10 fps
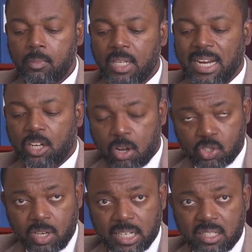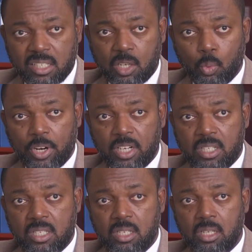And it also heightens the
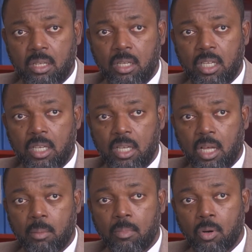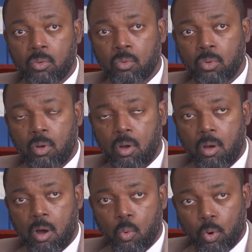awareness among
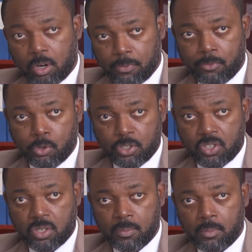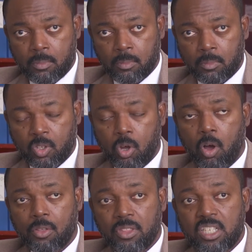our worker force
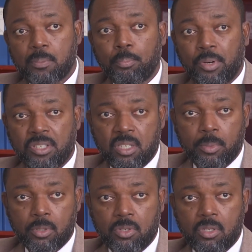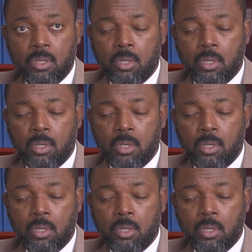on these principles.